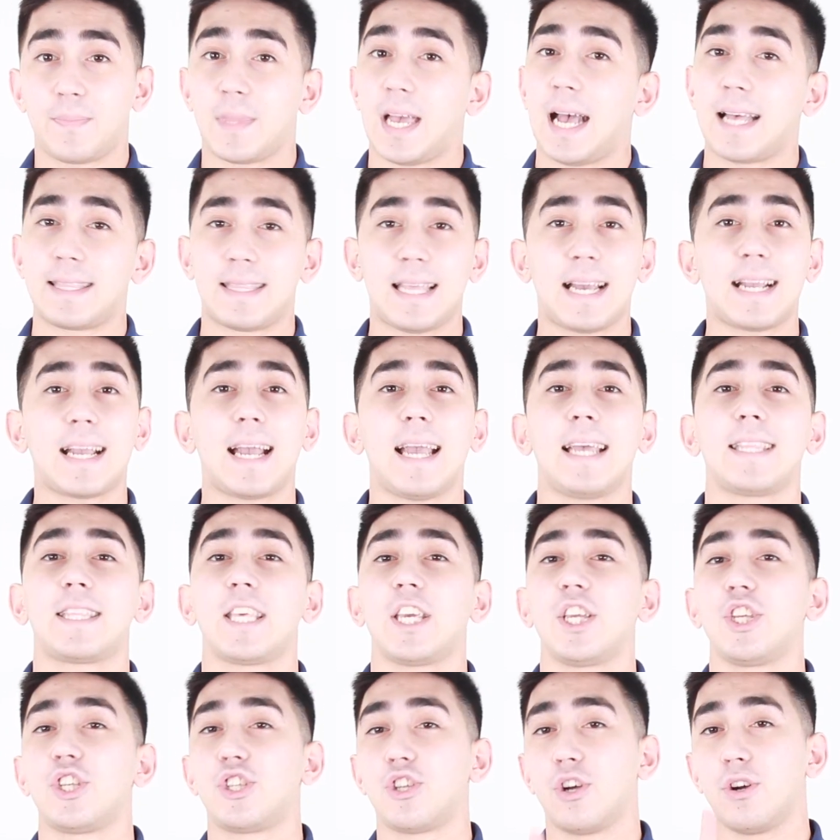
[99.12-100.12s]

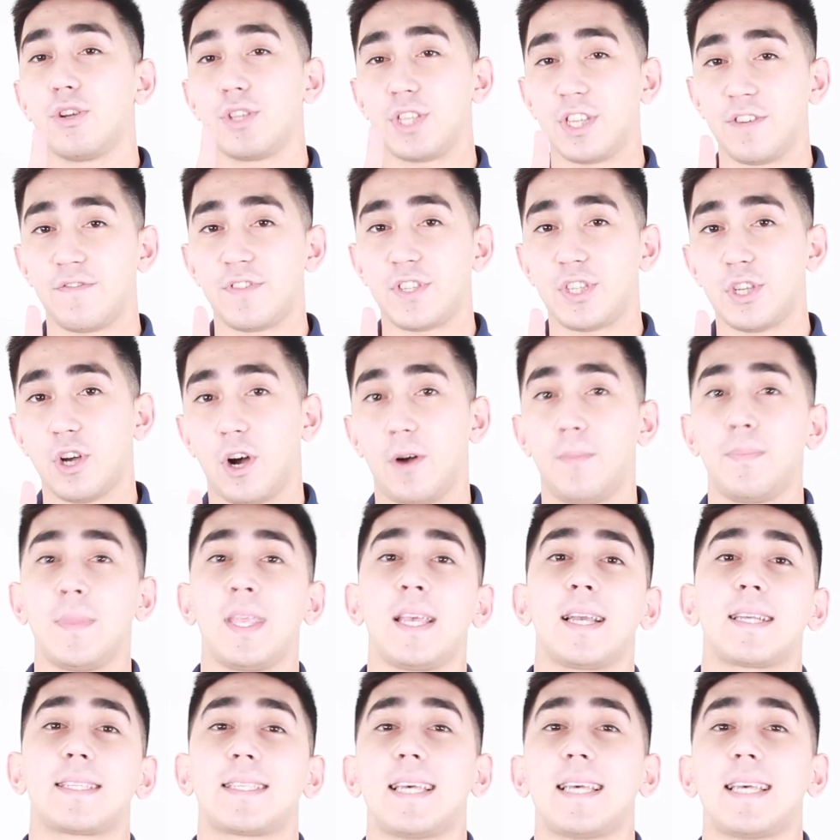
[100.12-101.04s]
However, this is not all.